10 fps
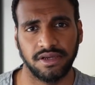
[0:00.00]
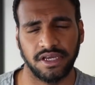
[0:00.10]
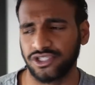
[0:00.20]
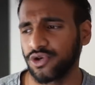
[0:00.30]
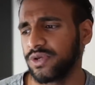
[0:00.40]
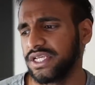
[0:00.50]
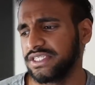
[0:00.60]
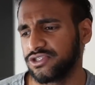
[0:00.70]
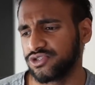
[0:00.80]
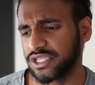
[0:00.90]
It's so
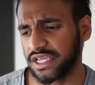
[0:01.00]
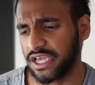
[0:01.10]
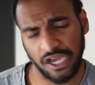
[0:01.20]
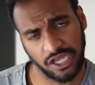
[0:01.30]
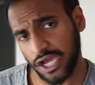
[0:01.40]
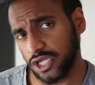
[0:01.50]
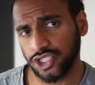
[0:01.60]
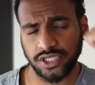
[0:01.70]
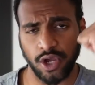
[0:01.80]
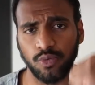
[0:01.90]
easy to say, yeah,
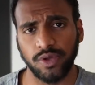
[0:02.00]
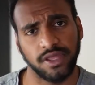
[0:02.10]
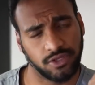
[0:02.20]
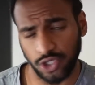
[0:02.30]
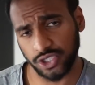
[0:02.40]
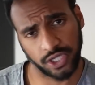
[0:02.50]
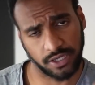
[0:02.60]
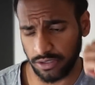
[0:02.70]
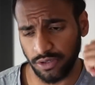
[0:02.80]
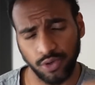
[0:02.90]
just get on with it.
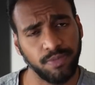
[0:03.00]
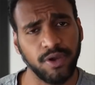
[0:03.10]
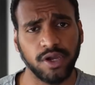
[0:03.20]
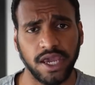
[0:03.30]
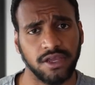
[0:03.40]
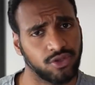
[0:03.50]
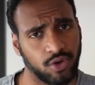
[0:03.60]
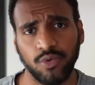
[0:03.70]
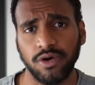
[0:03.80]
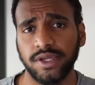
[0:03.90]
Just, you'll be okay.
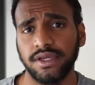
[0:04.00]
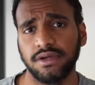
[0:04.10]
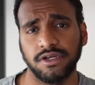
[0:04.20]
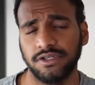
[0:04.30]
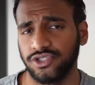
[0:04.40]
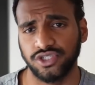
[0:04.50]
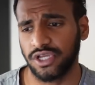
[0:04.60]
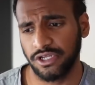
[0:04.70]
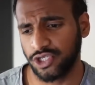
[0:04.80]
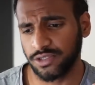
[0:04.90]
Don't worry.
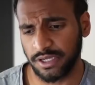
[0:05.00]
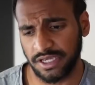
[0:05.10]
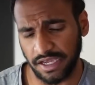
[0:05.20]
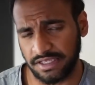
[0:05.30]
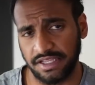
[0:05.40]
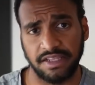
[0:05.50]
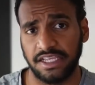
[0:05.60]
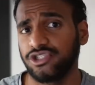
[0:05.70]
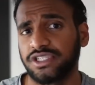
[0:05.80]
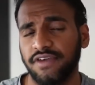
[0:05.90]
Just they're
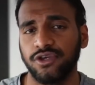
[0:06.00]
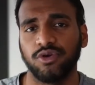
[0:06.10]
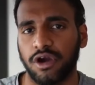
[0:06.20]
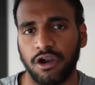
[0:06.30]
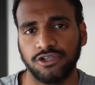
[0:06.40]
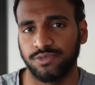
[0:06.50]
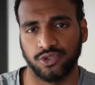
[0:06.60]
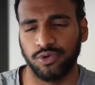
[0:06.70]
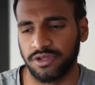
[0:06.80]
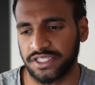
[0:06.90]
just giving you encouragement
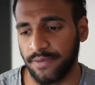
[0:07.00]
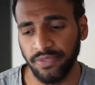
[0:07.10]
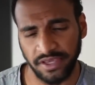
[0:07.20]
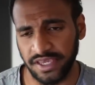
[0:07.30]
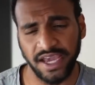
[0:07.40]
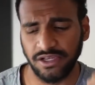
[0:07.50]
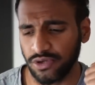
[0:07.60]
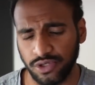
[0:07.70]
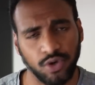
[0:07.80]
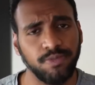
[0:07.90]
all the time. Yeah,
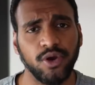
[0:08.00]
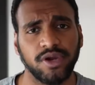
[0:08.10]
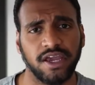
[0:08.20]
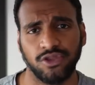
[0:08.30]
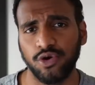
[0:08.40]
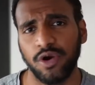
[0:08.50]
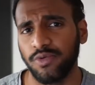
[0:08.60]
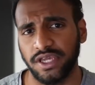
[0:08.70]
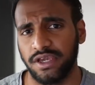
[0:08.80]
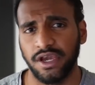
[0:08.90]
you'll be okay. Don't
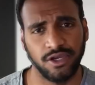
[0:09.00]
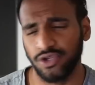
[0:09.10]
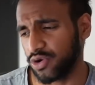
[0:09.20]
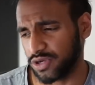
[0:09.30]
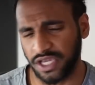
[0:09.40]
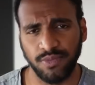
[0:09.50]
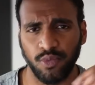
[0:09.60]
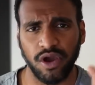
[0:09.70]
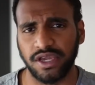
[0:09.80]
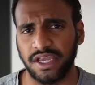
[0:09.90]
worry. You know, keep
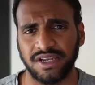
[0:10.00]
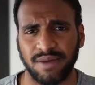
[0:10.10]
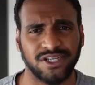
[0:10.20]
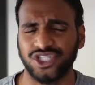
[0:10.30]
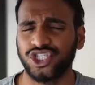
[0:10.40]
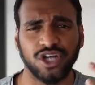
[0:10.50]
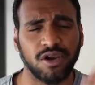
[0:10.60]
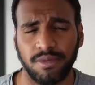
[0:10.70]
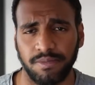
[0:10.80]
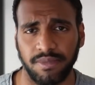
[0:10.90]
working. And that, man, shut
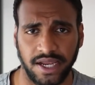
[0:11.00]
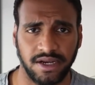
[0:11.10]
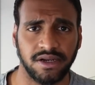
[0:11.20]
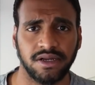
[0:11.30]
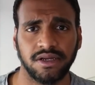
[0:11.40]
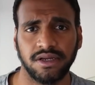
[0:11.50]
up, man.